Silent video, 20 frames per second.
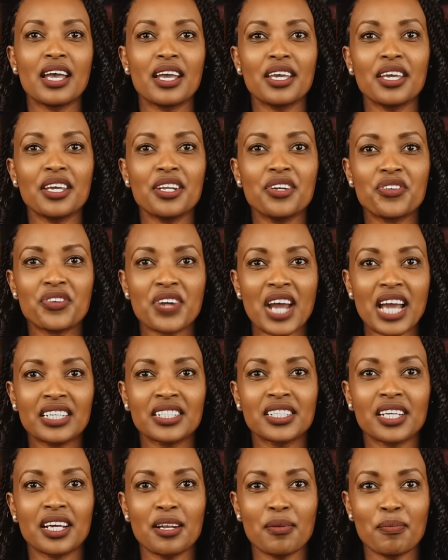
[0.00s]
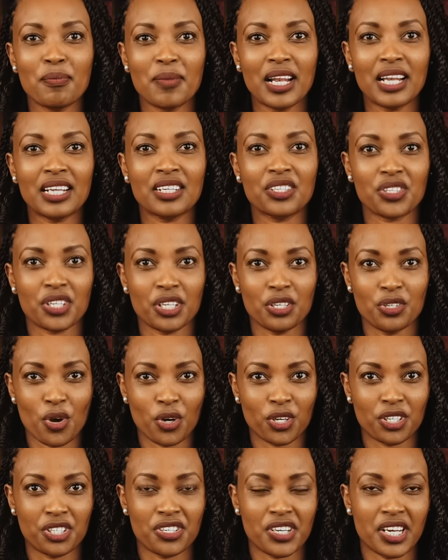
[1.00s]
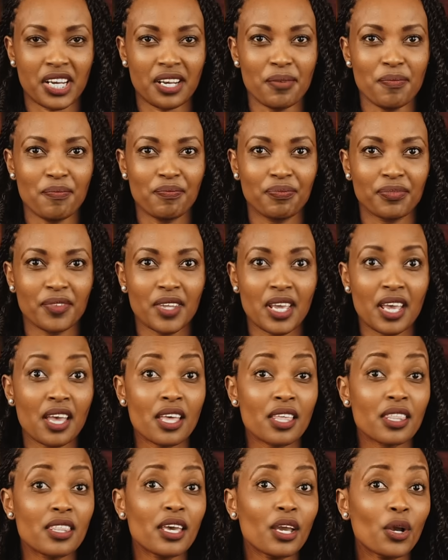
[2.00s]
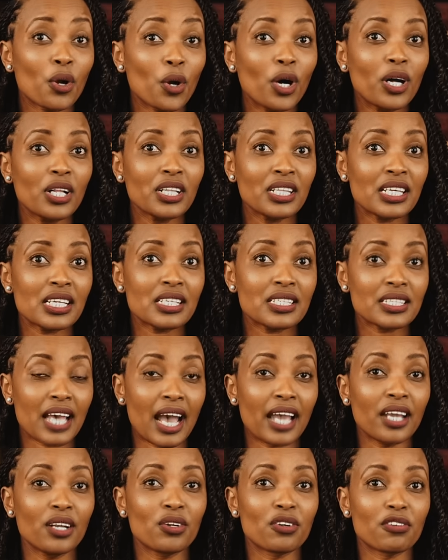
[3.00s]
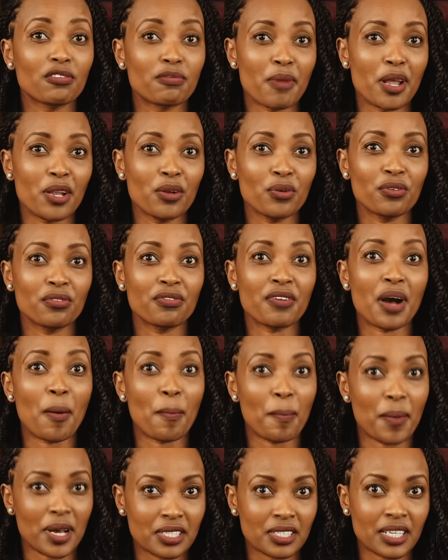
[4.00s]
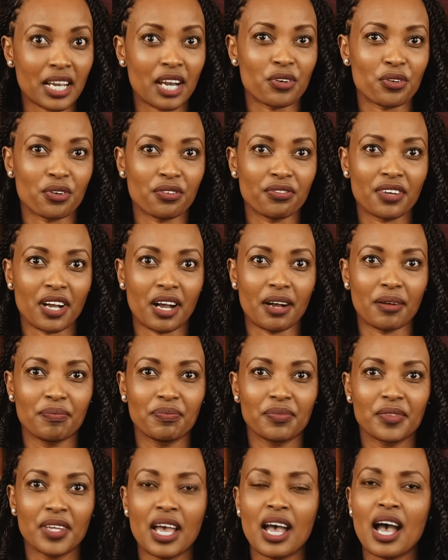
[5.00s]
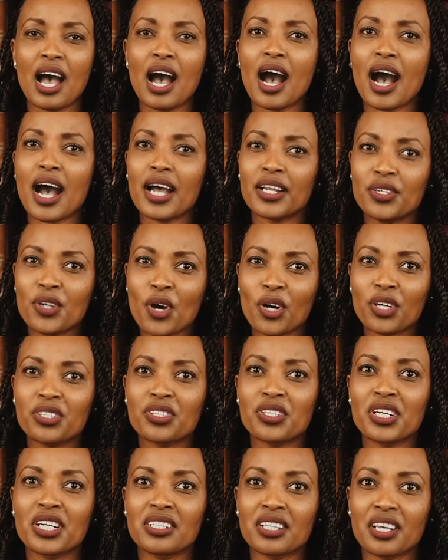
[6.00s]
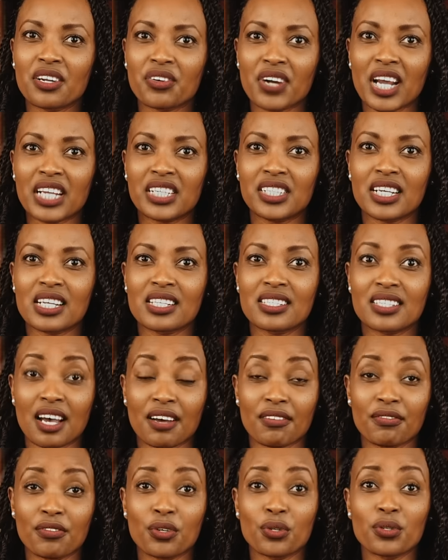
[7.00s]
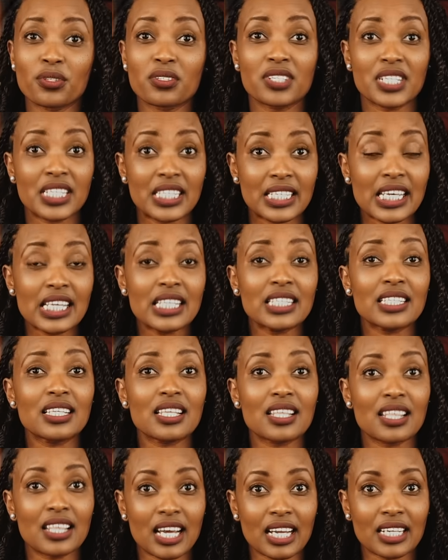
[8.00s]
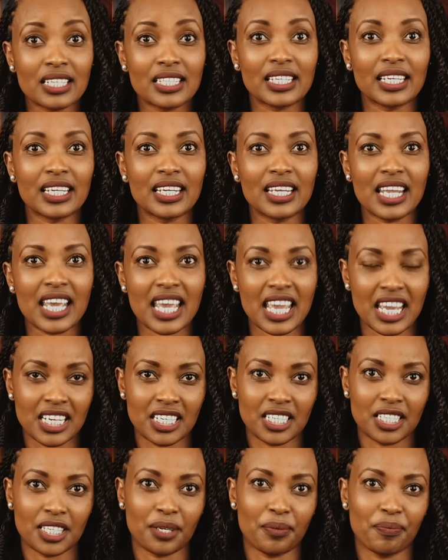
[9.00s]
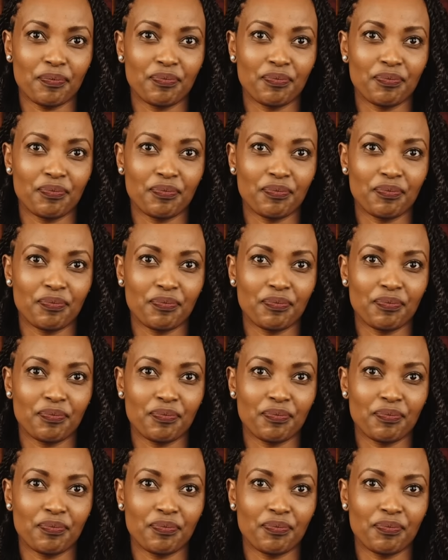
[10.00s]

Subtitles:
In Russian military doctrine, they call this kind of maneuver maskarovka, a doctrine the Russians have used since 1380.